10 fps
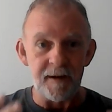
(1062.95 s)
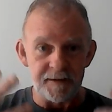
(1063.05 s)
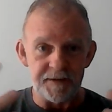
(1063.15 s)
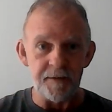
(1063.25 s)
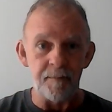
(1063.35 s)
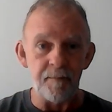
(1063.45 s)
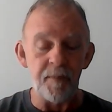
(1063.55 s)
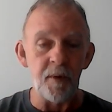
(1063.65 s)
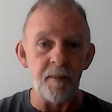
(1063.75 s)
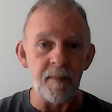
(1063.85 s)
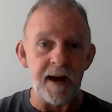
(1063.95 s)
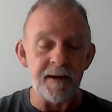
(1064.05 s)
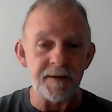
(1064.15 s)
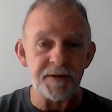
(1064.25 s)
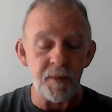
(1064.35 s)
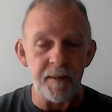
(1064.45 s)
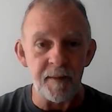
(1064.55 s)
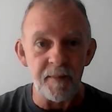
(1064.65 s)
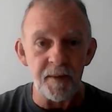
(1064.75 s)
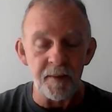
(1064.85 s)
some
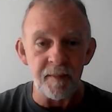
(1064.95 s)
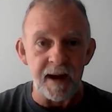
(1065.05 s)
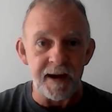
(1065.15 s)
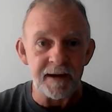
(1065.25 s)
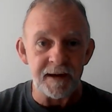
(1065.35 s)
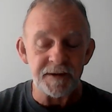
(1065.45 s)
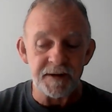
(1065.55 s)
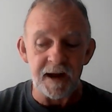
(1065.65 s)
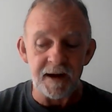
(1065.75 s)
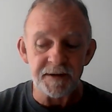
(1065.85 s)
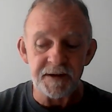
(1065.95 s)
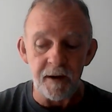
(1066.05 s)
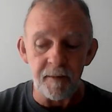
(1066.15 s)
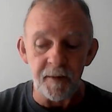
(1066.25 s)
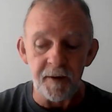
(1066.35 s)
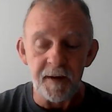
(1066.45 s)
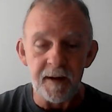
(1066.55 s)
swimming pool maintenance that summer.